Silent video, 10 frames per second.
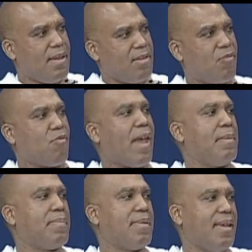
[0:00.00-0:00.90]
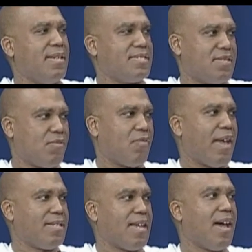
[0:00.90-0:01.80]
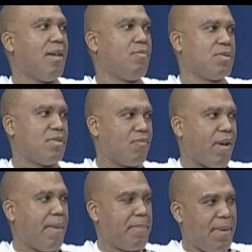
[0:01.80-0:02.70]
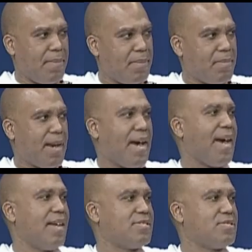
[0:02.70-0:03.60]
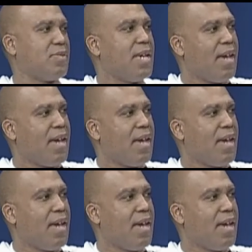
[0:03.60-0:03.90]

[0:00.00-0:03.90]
in the right place at the right time with the right people behind you.